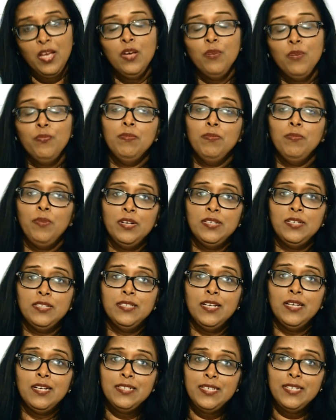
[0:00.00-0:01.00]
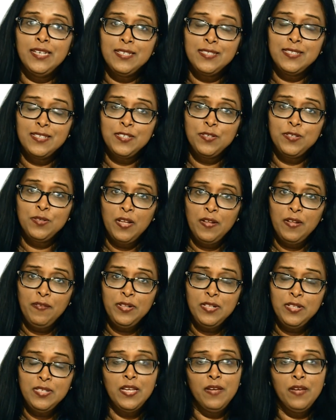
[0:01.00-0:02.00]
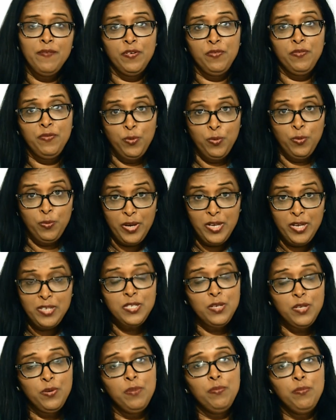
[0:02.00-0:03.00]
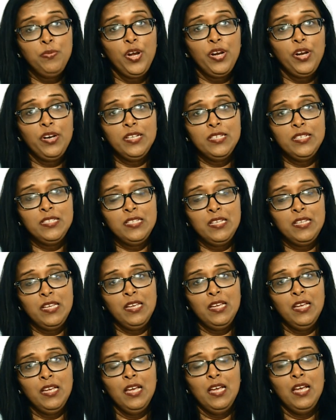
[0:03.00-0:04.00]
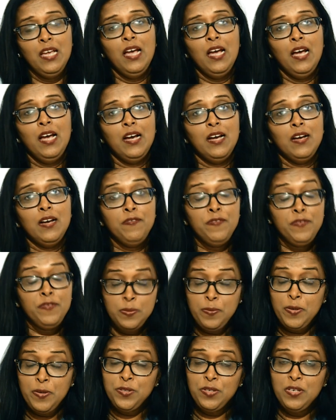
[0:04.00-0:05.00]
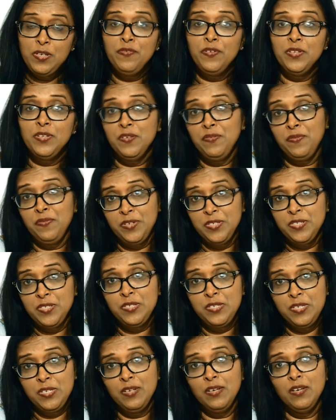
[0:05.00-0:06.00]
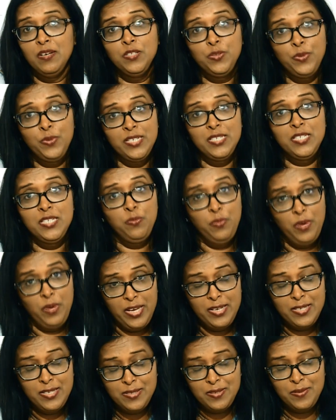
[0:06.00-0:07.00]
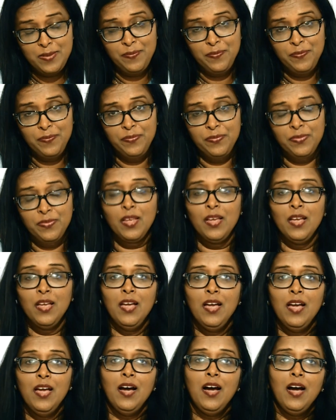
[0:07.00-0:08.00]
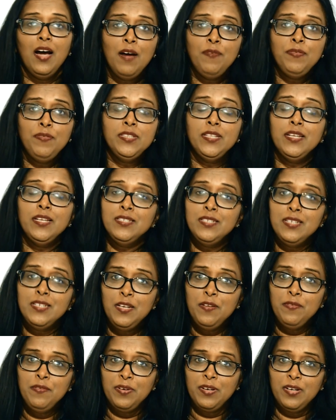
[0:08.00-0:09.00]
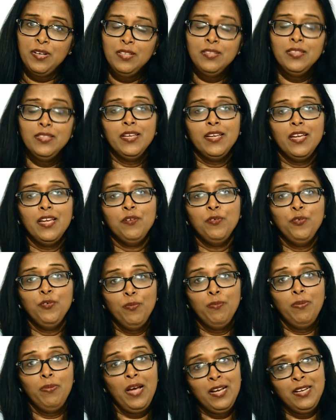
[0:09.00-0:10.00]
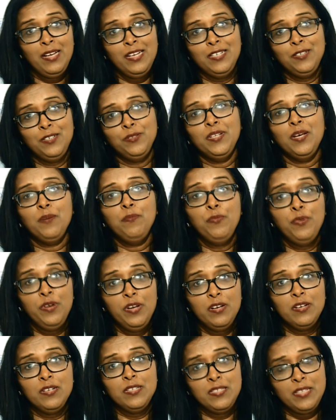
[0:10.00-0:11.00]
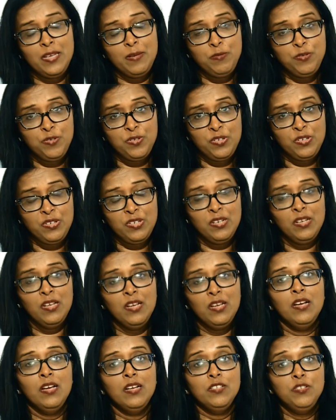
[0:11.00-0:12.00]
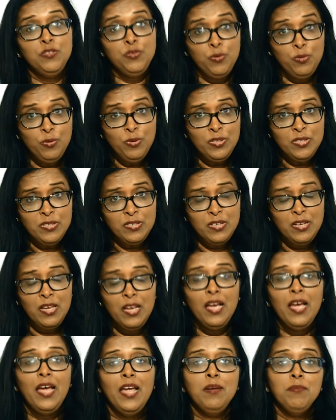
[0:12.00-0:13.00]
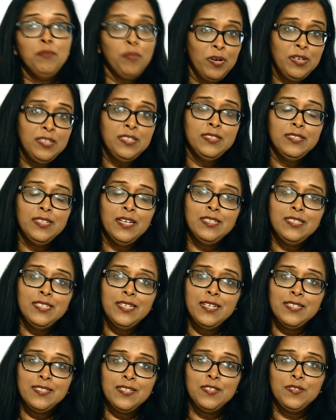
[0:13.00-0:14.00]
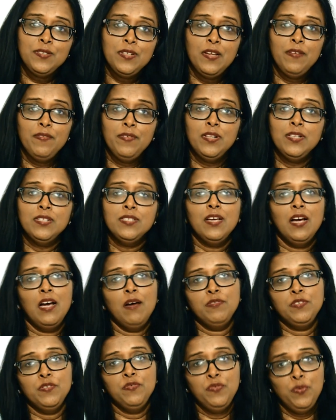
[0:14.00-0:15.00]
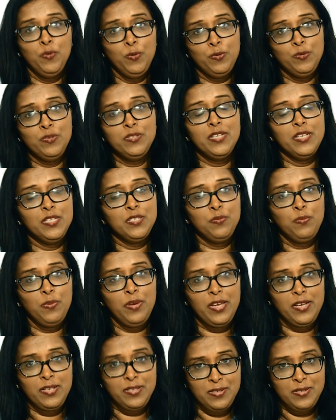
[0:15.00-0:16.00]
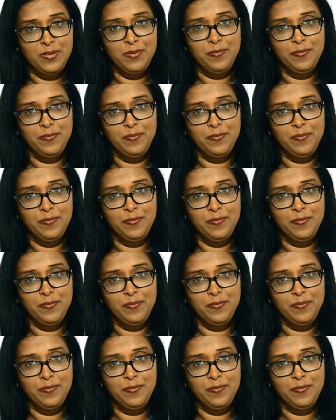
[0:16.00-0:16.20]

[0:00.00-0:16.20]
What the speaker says: We monitor their TSH levels every 4 weeks during pregnancy, especially for the first 20 weeks. After they deliver, they can go back into their preconception dose and monitor their TSH levels after 4 to 6 weeks.